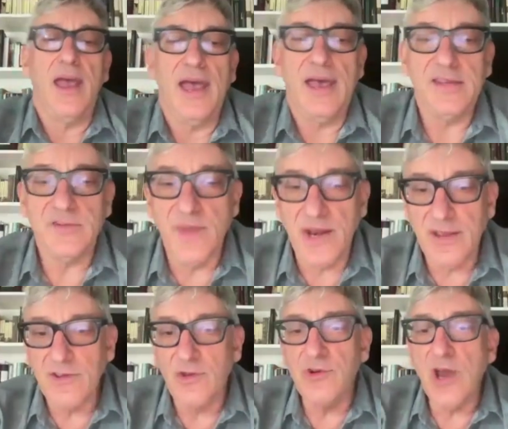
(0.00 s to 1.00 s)
As many
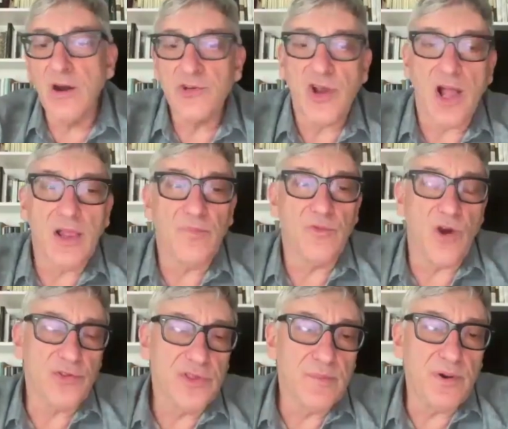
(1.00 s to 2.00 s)
of you know, Trollope
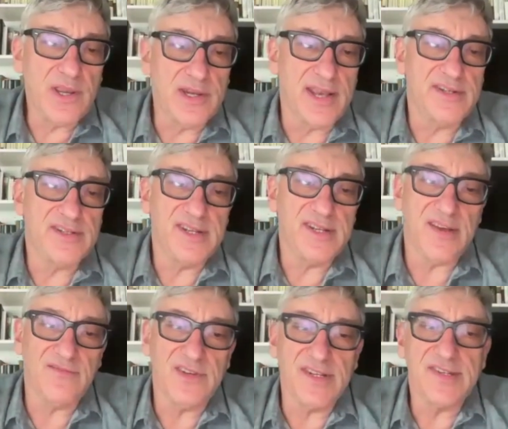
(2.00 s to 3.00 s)
wrote the book in
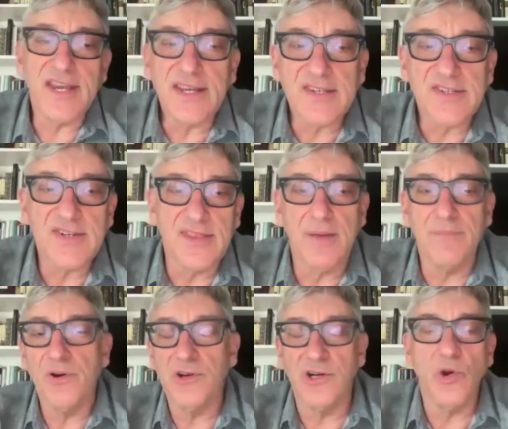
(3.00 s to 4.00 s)
1876 and then
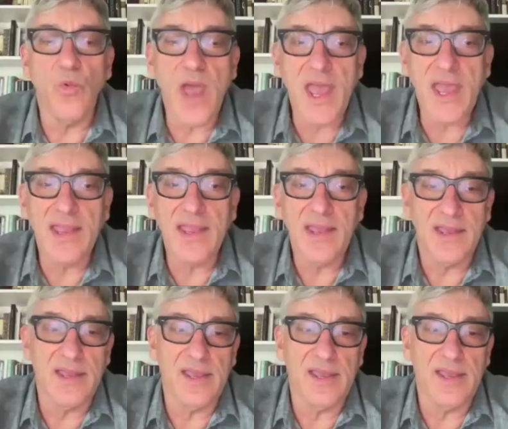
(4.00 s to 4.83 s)
put it away.